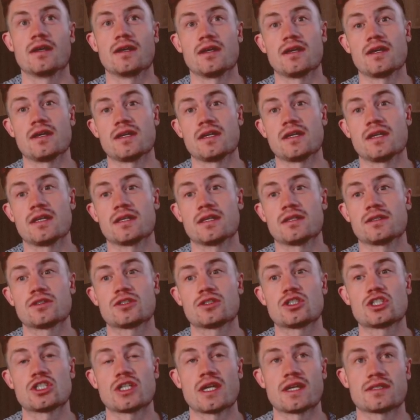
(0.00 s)
in
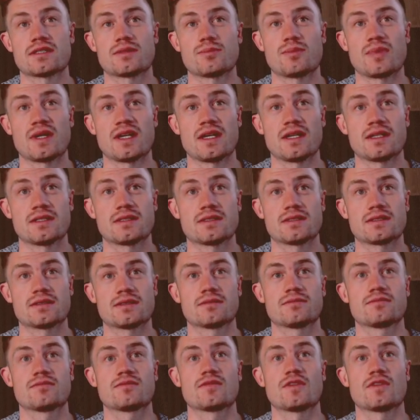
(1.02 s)
Chessbase
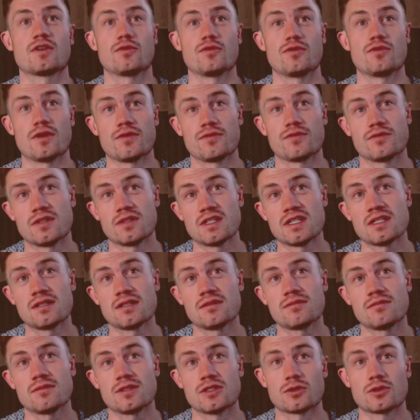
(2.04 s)

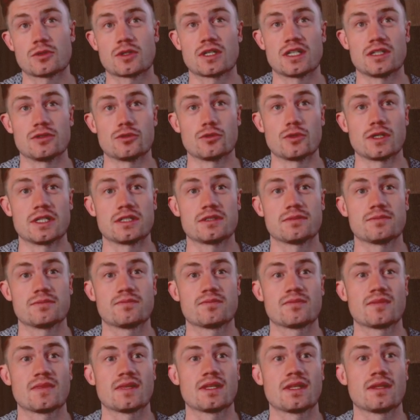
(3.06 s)
15, you can do it.
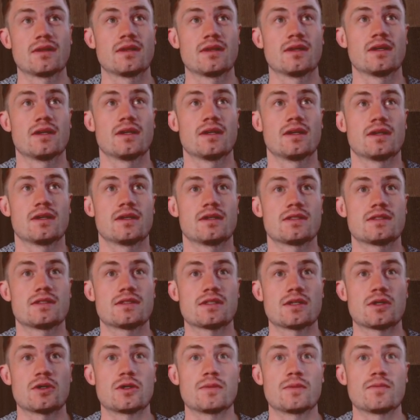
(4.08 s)

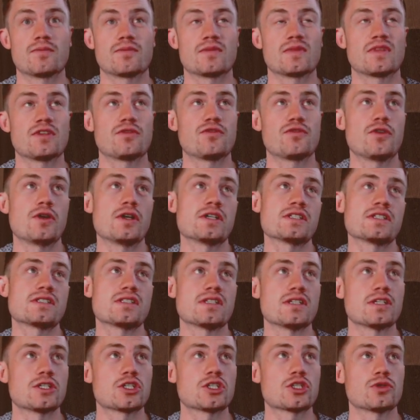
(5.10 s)
So the first
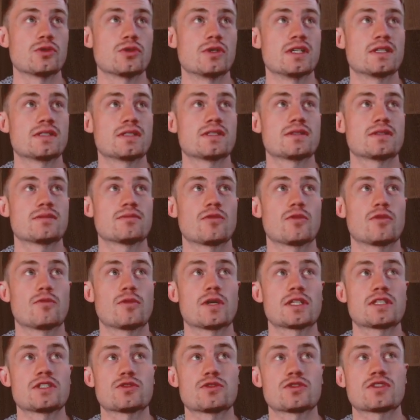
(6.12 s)
issue is,
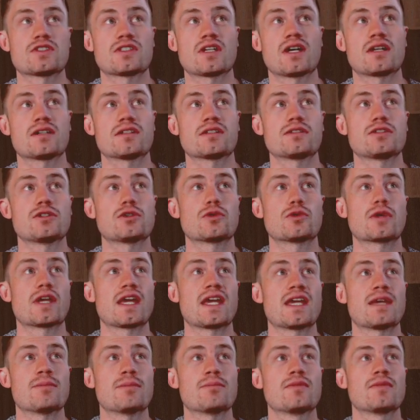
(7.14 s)
once you start a new
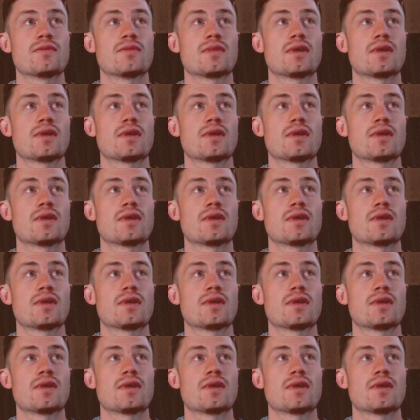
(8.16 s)
game,